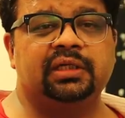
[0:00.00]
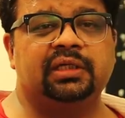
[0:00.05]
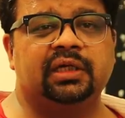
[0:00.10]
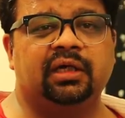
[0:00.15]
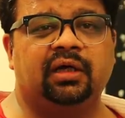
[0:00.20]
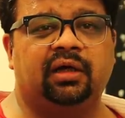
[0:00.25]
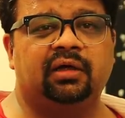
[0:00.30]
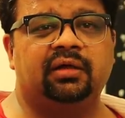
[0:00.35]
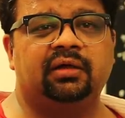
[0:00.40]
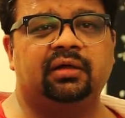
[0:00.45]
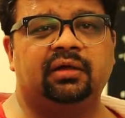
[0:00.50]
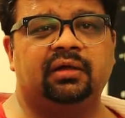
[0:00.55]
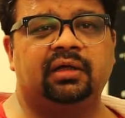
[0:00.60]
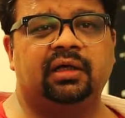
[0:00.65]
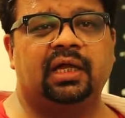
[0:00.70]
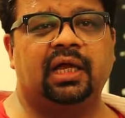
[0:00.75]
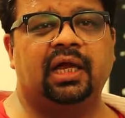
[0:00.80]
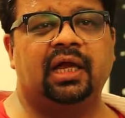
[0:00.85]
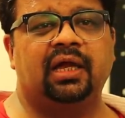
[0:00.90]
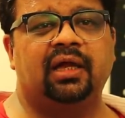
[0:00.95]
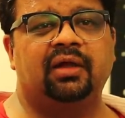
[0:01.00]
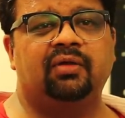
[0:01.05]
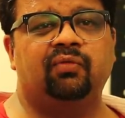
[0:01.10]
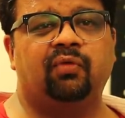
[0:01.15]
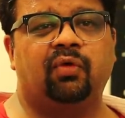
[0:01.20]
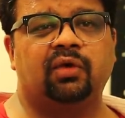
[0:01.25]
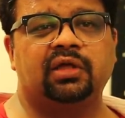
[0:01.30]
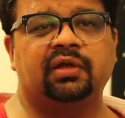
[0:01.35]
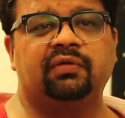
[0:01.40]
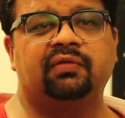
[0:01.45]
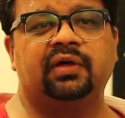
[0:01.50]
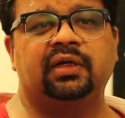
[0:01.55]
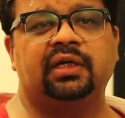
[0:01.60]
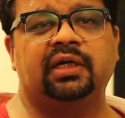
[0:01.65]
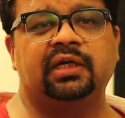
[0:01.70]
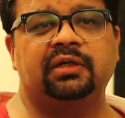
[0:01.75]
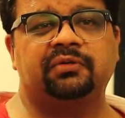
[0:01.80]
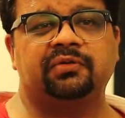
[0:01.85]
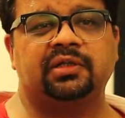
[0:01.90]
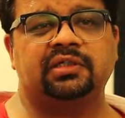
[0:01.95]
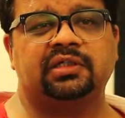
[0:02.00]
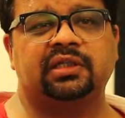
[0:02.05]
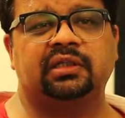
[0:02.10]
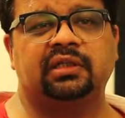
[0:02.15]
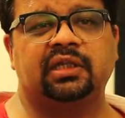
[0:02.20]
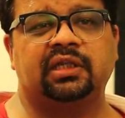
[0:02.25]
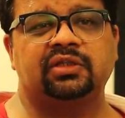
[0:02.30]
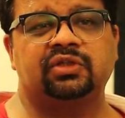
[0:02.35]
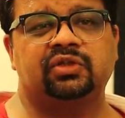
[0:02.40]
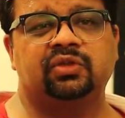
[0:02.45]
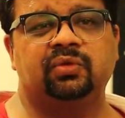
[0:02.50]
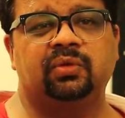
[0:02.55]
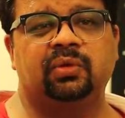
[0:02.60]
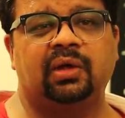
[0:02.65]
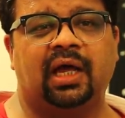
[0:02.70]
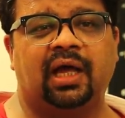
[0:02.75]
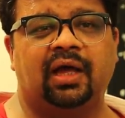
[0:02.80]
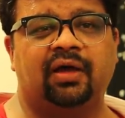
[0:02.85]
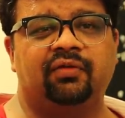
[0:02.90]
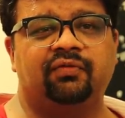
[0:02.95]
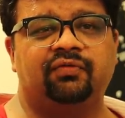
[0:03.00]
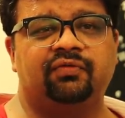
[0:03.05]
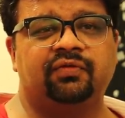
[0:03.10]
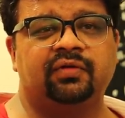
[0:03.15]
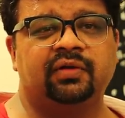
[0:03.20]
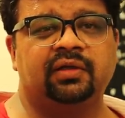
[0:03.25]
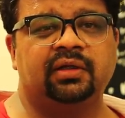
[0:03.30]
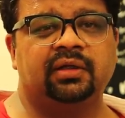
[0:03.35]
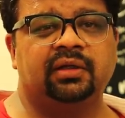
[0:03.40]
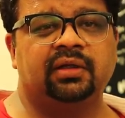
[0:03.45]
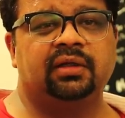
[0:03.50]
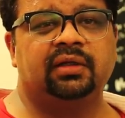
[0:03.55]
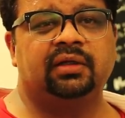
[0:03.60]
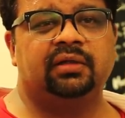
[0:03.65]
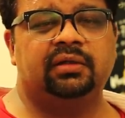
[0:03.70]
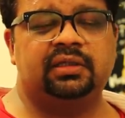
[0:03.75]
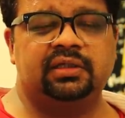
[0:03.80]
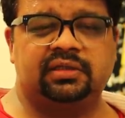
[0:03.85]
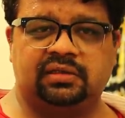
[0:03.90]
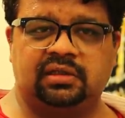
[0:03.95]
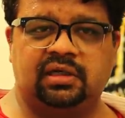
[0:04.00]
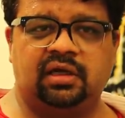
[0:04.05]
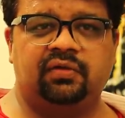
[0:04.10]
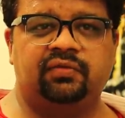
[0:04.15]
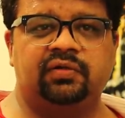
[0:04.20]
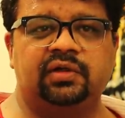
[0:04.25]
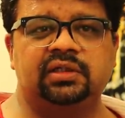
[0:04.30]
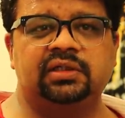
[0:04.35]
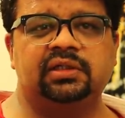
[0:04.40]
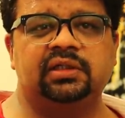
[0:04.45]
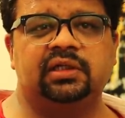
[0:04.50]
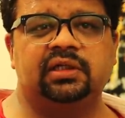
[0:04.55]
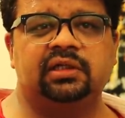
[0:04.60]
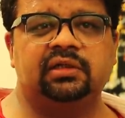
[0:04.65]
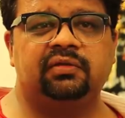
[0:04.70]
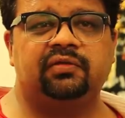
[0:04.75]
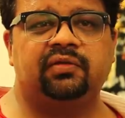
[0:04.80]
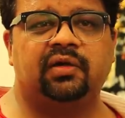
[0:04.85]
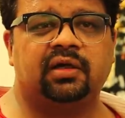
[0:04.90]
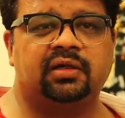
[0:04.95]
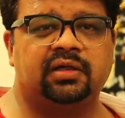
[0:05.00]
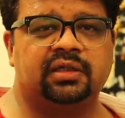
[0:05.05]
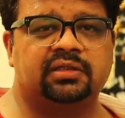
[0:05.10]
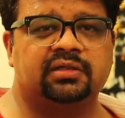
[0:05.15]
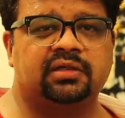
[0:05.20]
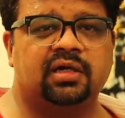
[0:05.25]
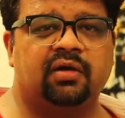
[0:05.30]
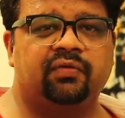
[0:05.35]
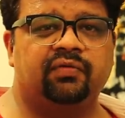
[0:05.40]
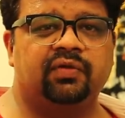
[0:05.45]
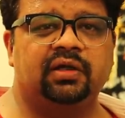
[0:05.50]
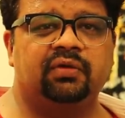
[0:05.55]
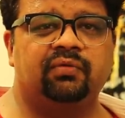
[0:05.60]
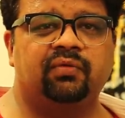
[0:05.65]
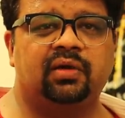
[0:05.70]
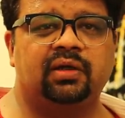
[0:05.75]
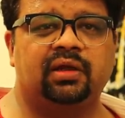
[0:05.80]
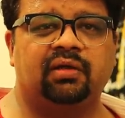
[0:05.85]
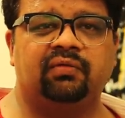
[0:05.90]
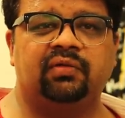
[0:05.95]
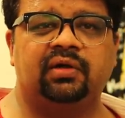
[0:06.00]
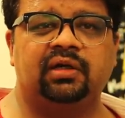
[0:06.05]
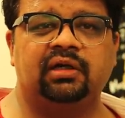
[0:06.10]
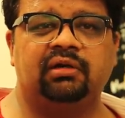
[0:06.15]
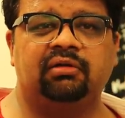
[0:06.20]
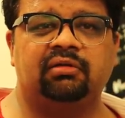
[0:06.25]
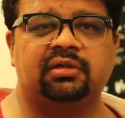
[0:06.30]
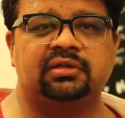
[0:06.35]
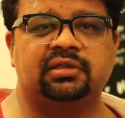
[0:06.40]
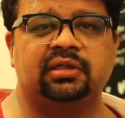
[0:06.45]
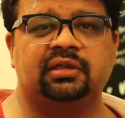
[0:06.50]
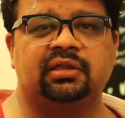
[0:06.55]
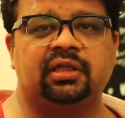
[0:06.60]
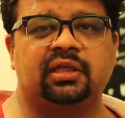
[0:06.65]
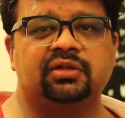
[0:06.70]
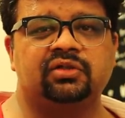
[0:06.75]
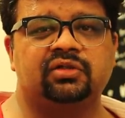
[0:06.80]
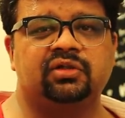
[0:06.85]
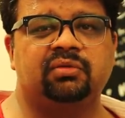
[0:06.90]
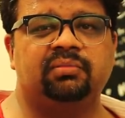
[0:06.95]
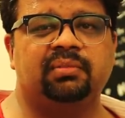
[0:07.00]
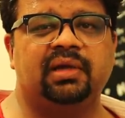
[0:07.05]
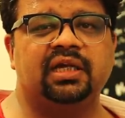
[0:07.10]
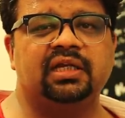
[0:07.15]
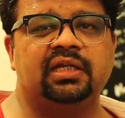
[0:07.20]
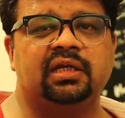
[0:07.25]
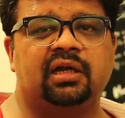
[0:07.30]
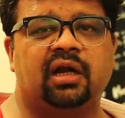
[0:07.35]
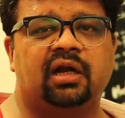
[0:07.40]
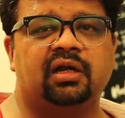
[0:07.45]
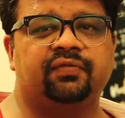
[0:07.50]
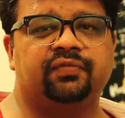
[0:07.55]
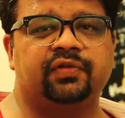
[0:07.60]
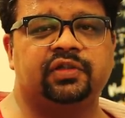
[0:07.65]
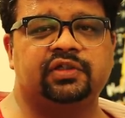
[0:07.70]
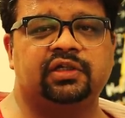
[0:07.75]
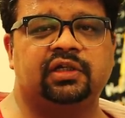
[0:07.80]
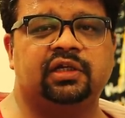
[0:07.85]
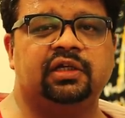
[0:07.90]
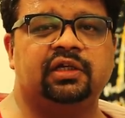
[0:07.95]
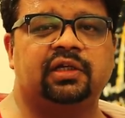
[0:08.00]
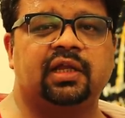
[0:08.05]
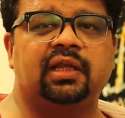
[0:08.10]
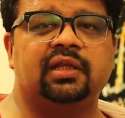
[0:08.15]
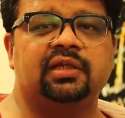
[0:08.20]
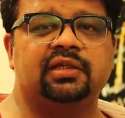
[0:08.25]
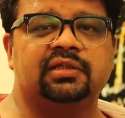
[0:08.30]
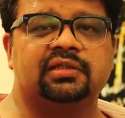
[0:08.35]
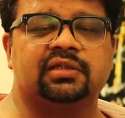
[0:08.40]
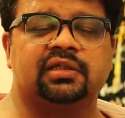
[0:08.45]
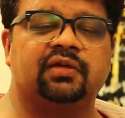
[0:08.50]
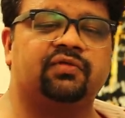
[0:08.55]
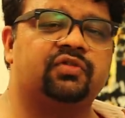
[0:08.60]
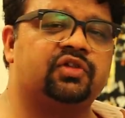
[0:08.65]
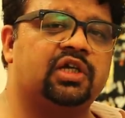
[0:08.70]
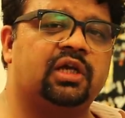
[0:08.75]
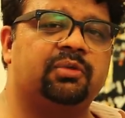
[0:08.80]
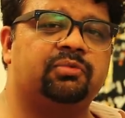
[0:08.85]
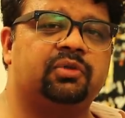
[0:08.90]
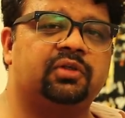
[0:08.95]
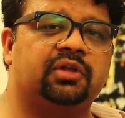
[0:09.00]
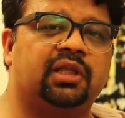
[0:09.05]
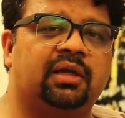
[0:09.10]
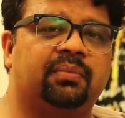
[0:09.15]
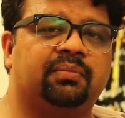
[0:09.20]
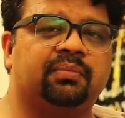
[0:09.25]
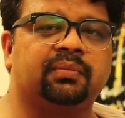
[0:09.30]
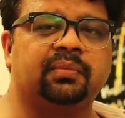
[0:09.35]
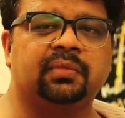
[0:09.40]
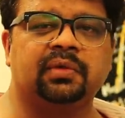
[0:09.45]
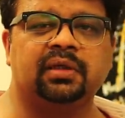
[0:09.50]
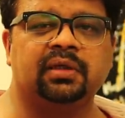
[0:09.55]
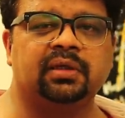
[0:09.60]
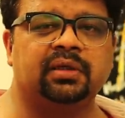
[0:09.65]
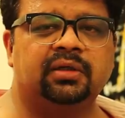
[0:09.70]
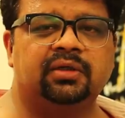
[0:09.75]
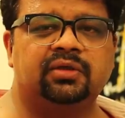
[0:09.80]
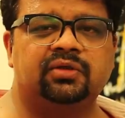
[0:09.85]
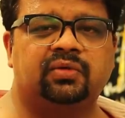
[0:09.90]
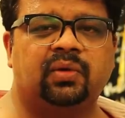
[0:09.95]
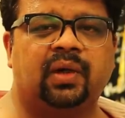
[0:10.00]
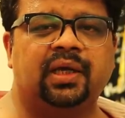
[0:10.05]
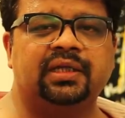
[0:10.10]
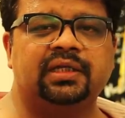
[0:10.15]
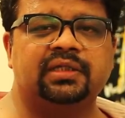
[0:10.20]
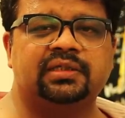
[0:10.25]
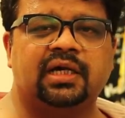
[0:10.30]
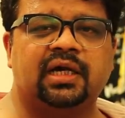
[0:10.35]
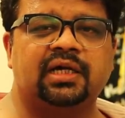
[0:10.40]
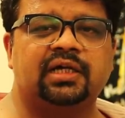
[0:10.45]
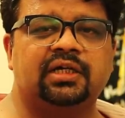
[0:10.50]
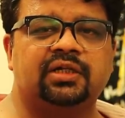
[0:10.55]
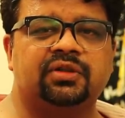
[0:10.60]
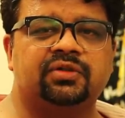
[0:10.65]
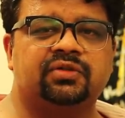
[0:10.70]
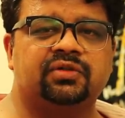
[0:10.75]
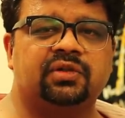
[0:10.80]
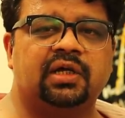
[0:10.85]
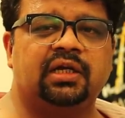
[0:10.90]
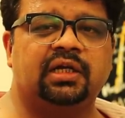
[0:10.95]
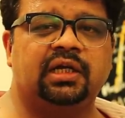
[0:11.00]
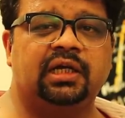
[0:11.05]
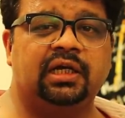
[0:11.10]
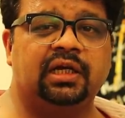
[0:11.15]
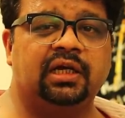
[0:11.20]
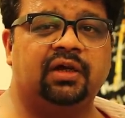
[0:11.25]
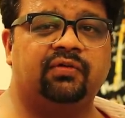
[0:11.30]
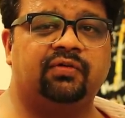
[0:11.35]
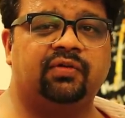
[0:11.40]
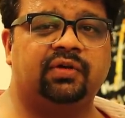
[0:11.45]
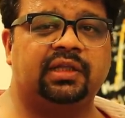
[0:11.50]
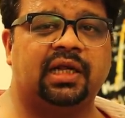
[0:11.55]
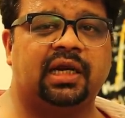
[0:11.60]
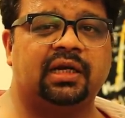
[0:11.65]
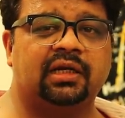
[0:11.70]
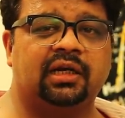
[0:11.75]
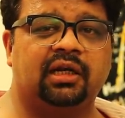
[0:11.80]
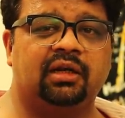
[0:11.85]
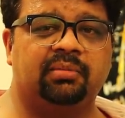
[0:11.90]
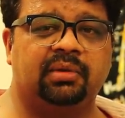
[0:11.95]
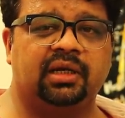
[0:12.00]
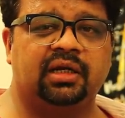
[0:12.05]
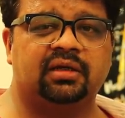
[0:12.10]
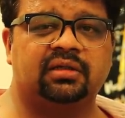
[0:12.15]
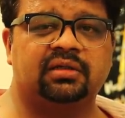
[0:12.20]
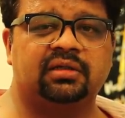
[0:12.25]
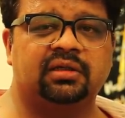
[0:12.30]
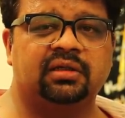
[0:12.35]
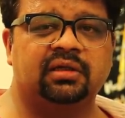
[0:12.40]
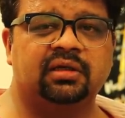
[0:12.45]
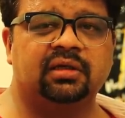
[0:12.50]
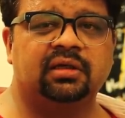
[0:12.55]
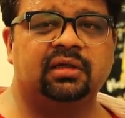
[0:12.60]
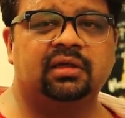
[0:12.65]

India, and whatever interesting things you have discovered in drug discovery, whatever interesting things you made in artificial intelligence, give shape to them. So I decided to stay in India for that little bit.